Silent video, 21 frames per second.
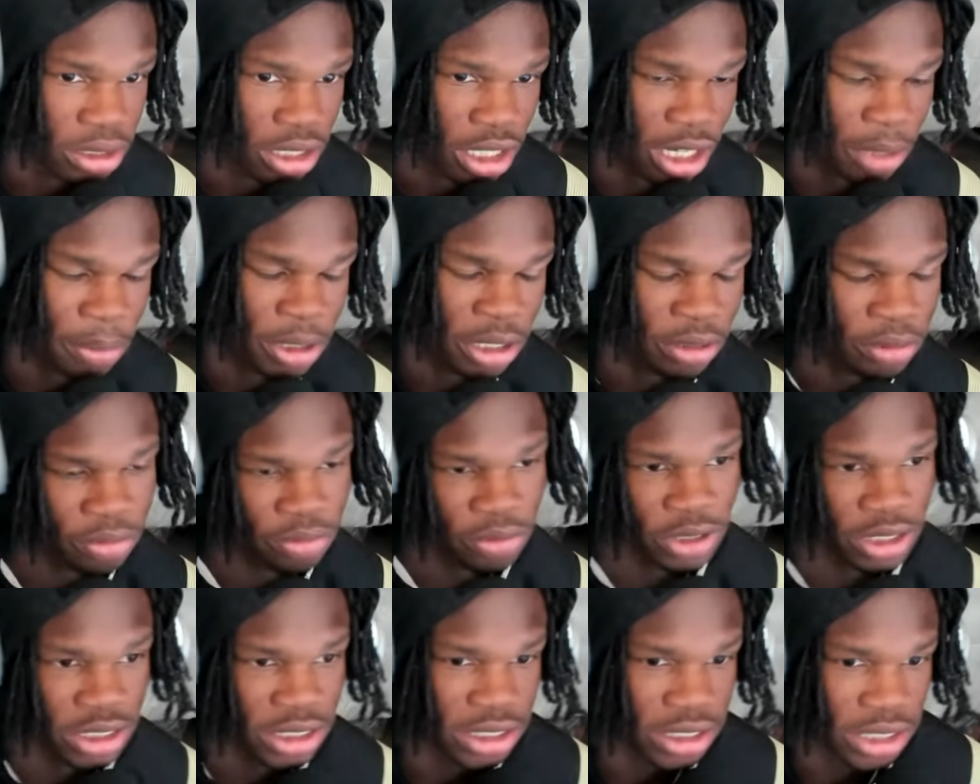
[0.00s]
I mean, for
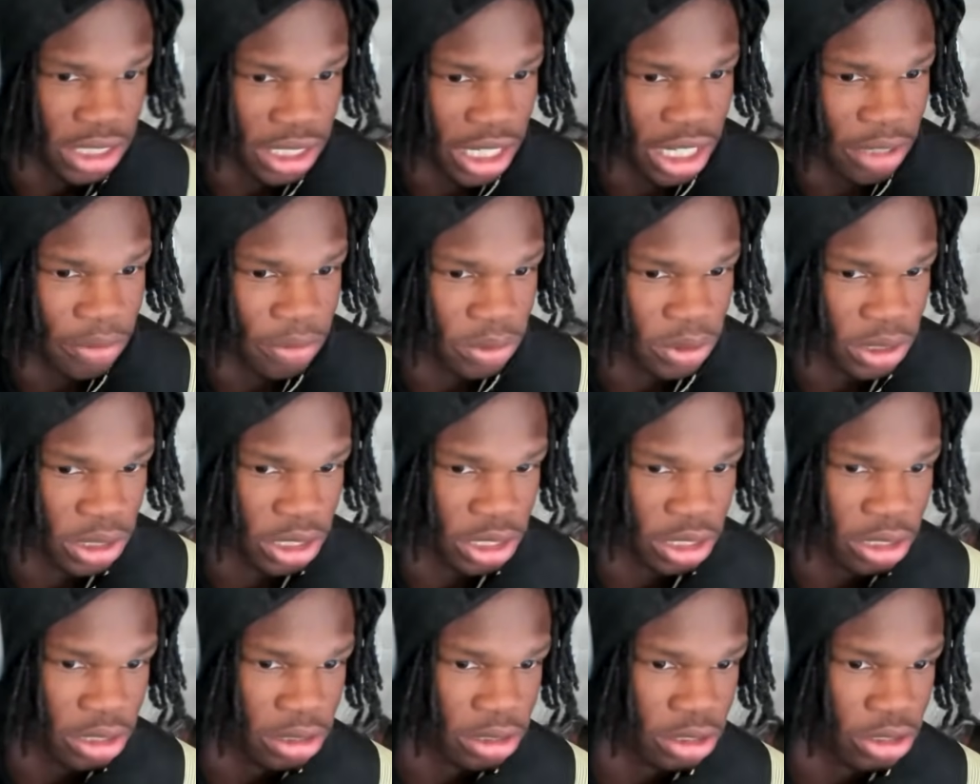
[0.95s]
the second half of the
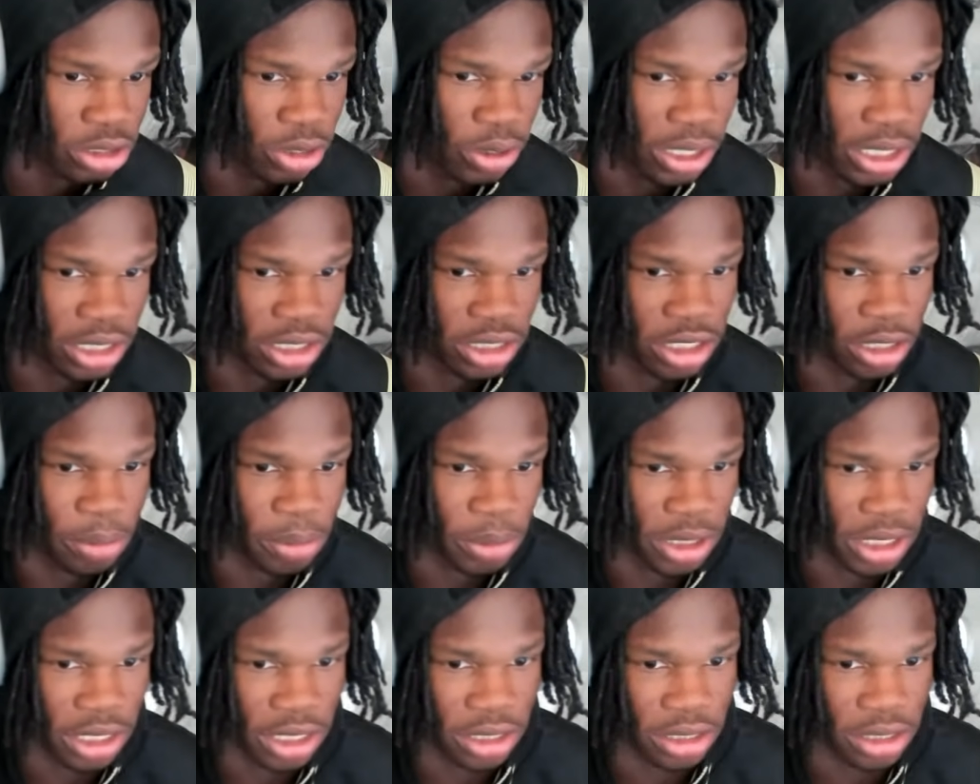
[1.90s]
year, go out and
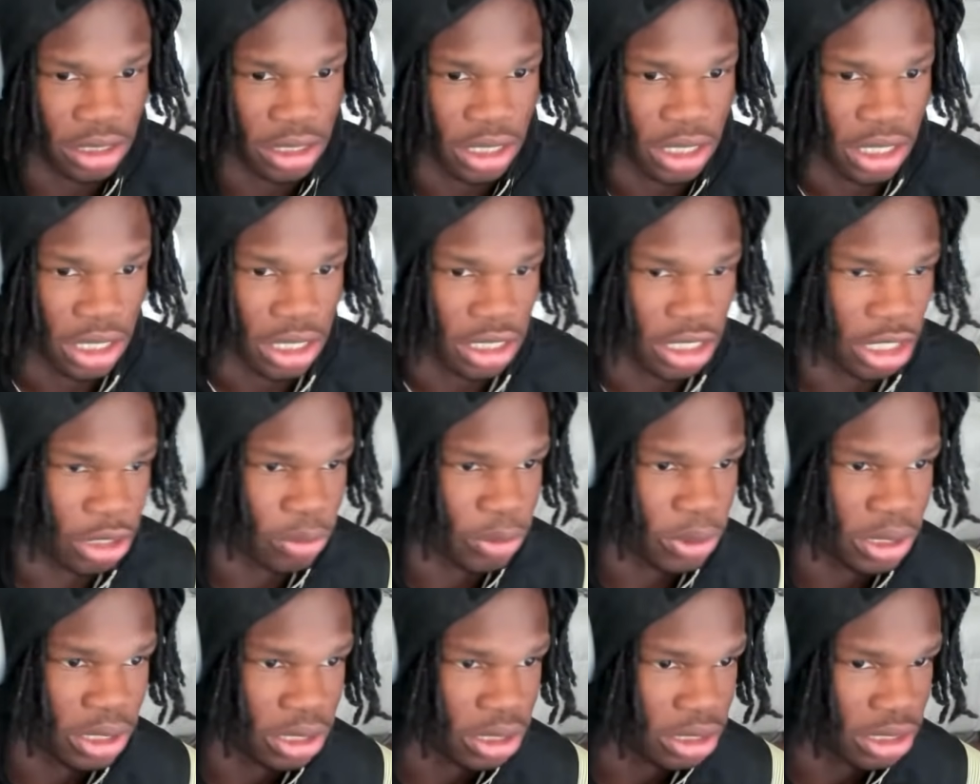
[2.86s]
dominate like
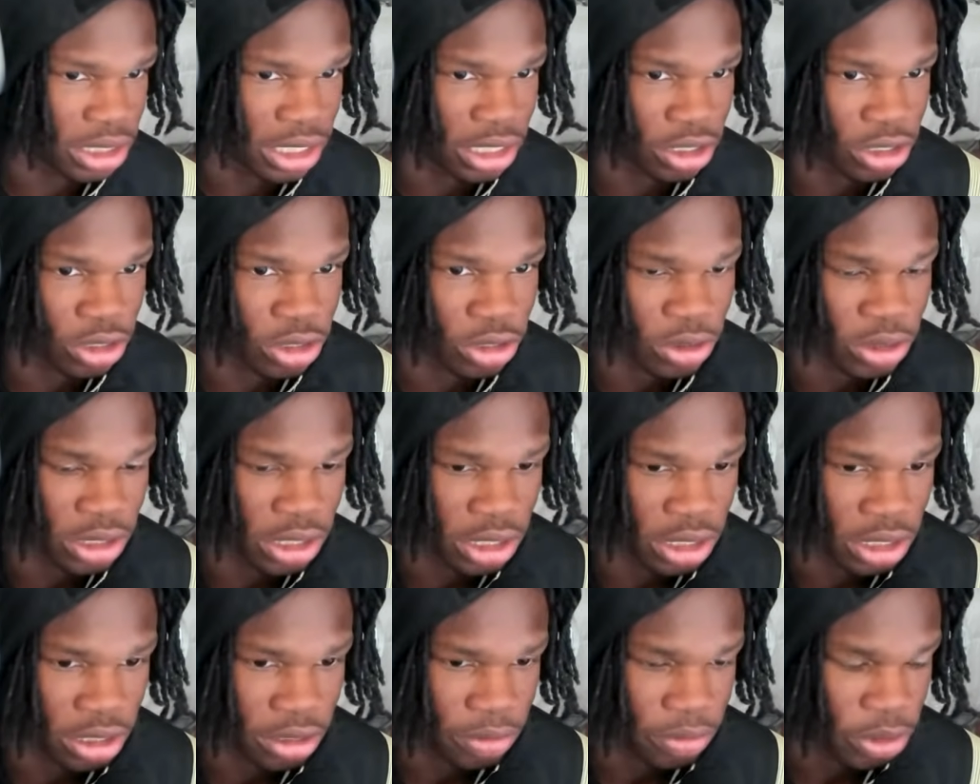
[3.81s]
we didn't do in
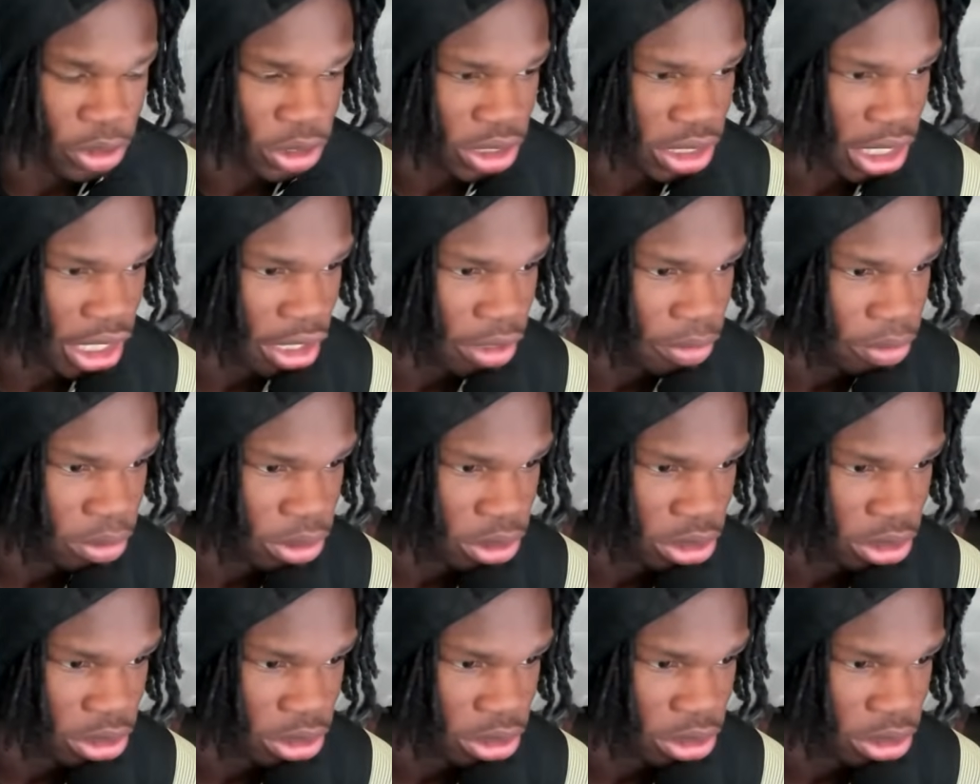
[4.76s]
the first half.